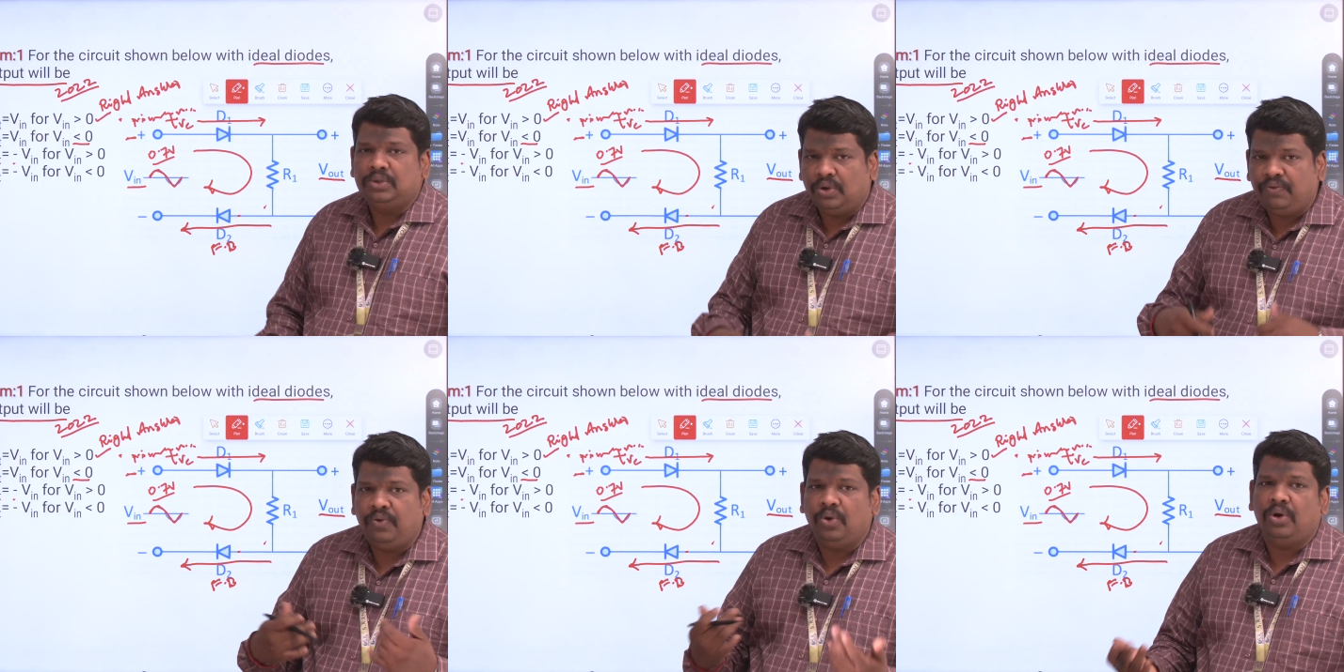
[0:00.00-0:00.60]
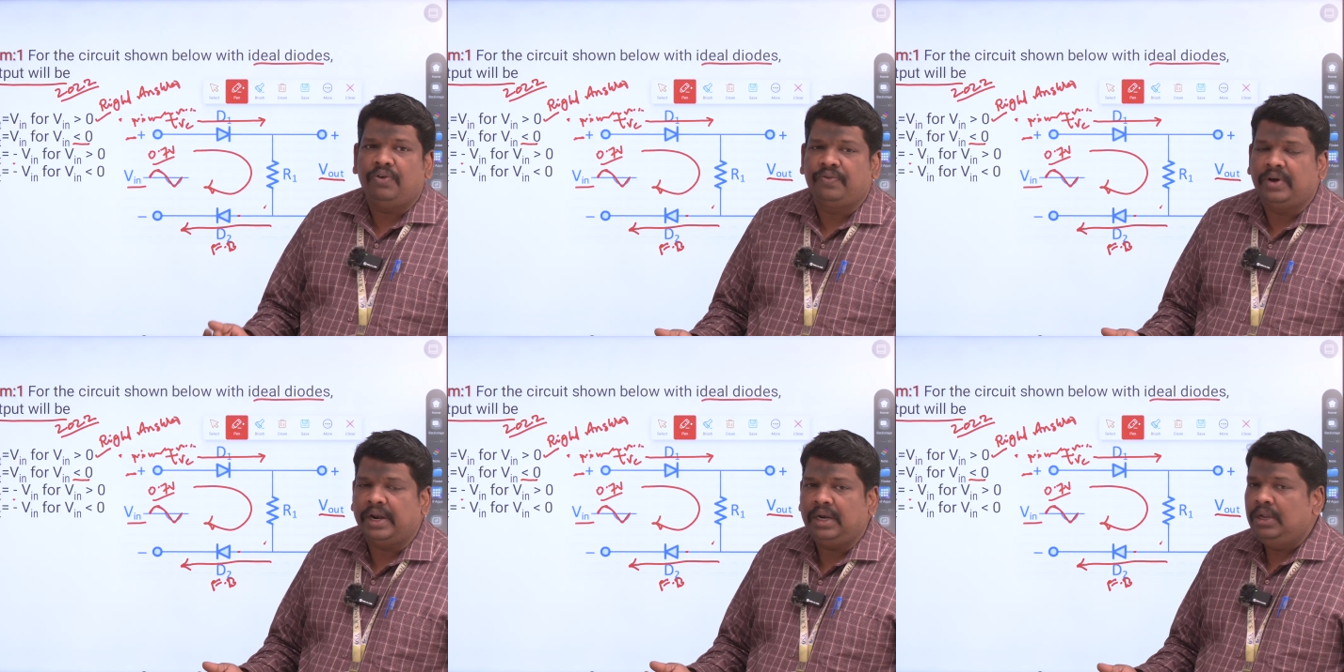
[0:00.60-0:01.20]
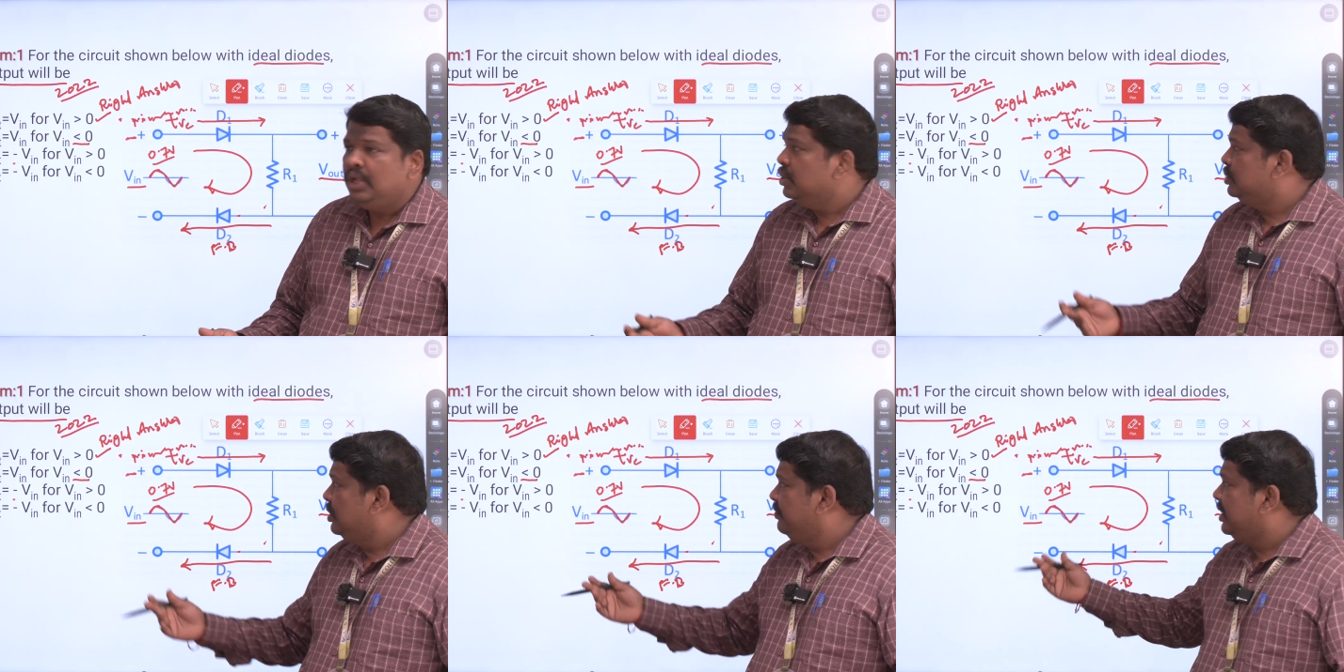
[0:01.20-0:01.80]
no flow of current,
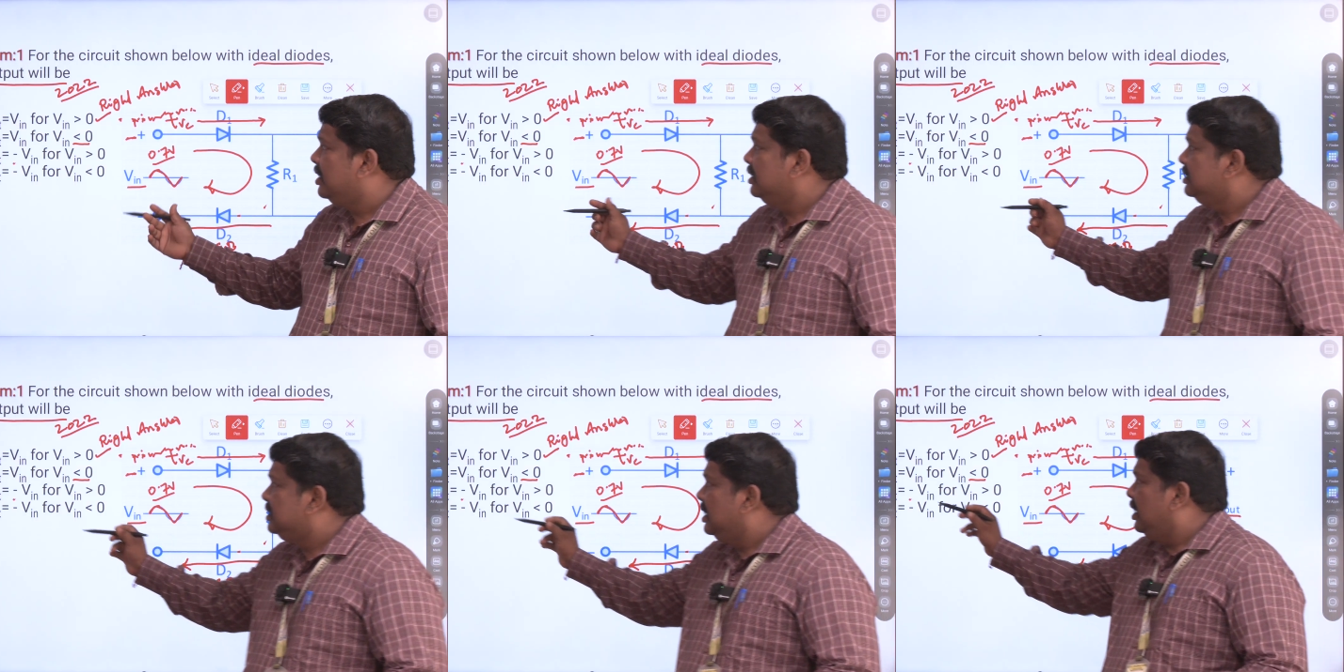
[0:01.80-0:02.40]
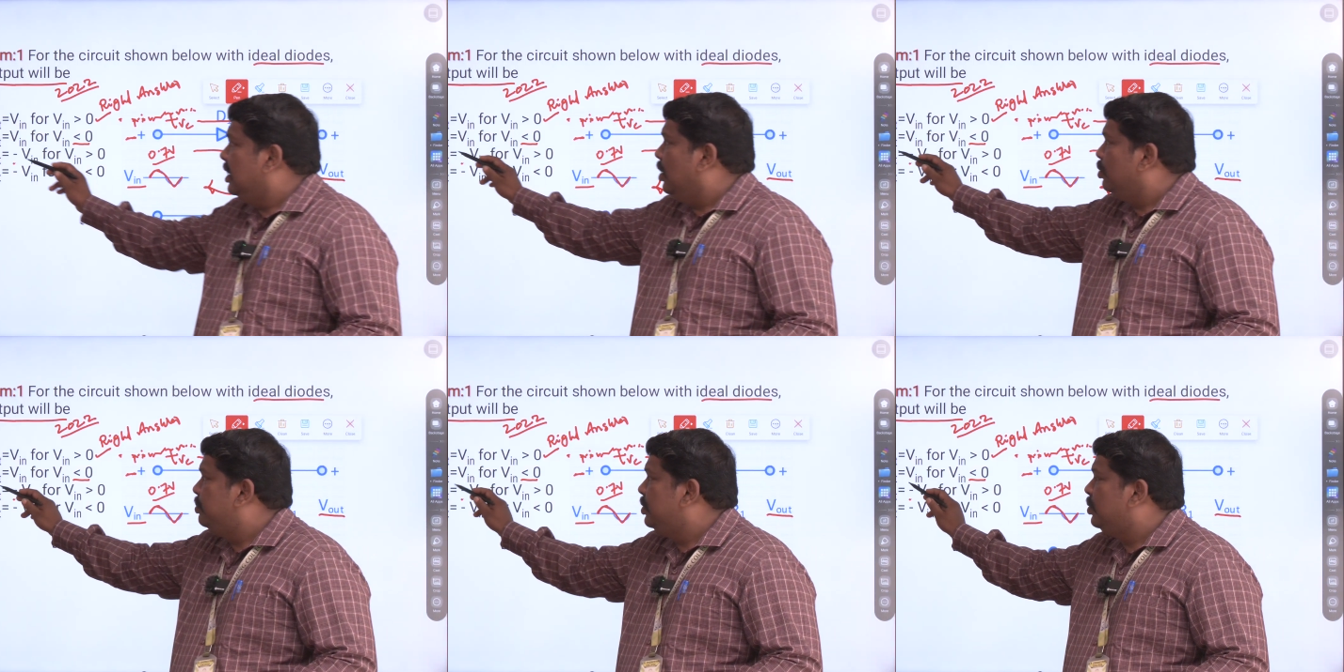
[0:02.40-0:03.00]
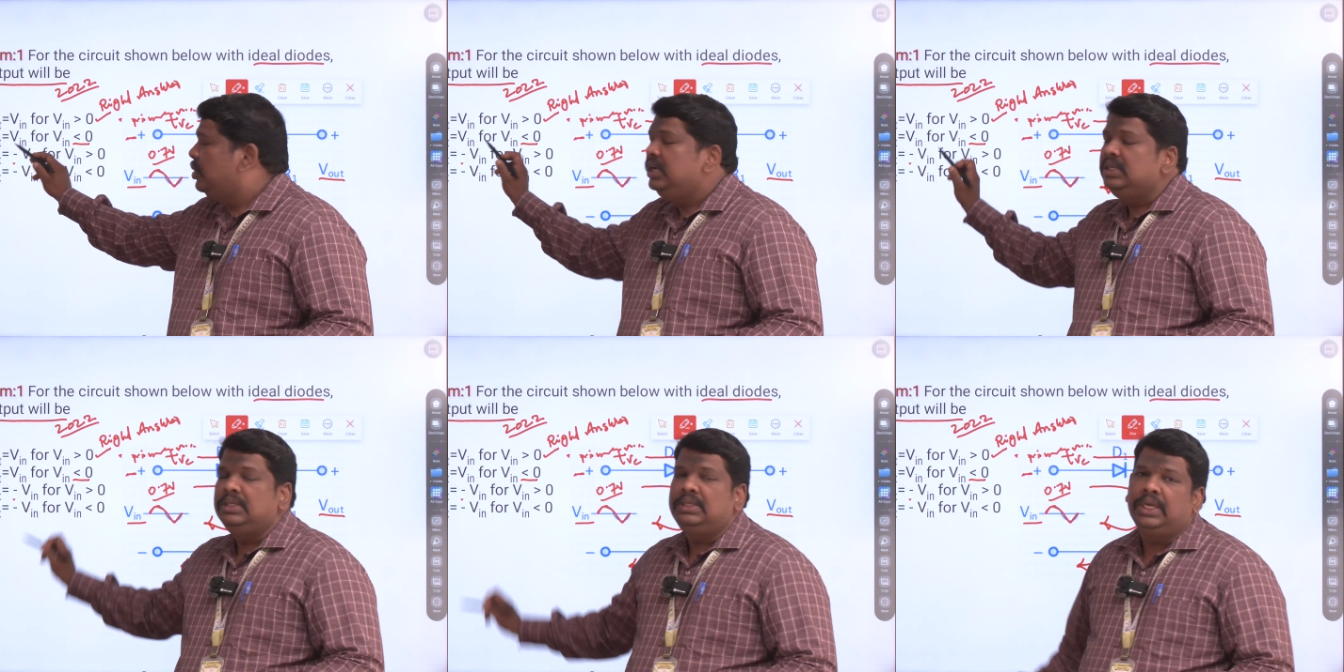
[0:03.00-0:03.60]
so we can't say output
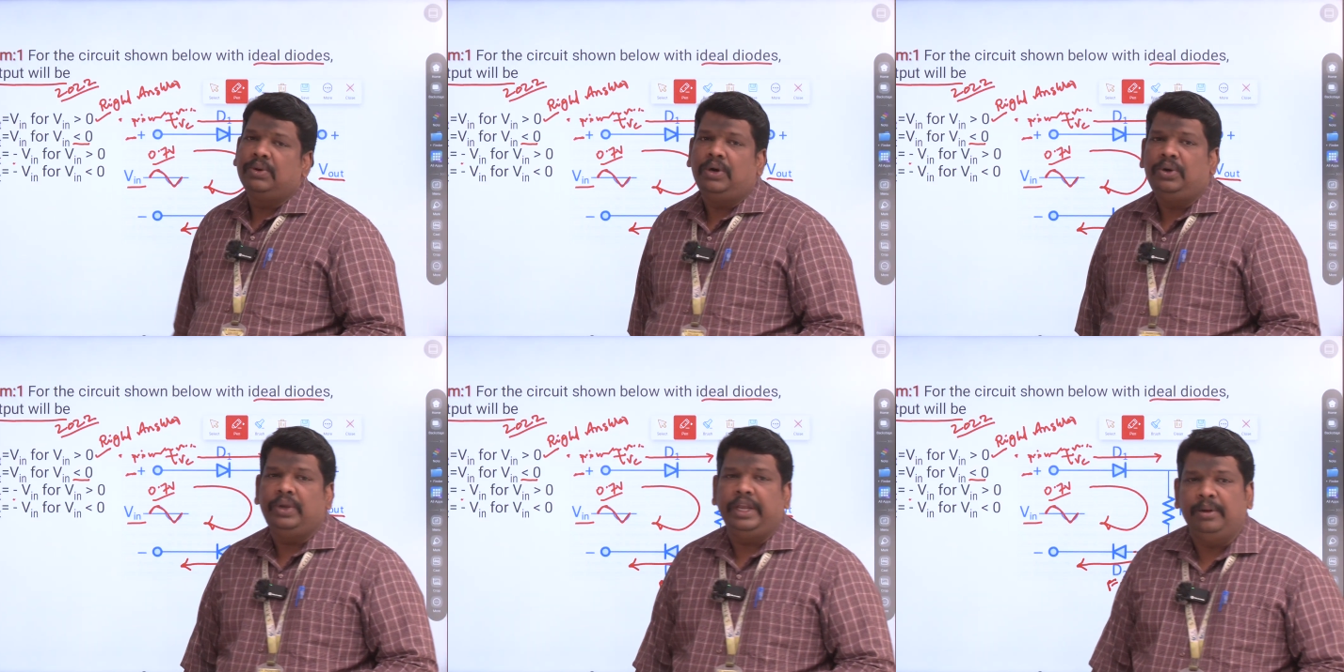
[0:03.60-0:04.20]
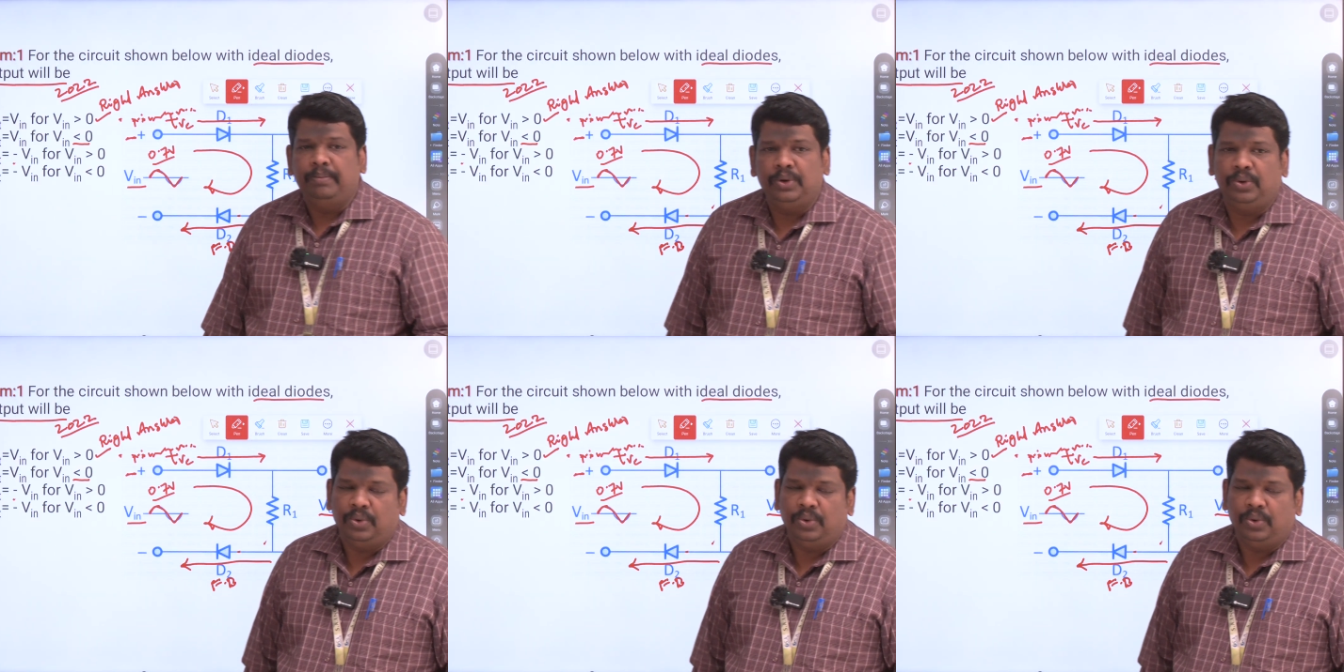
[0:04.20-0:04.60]
voltage is equal to input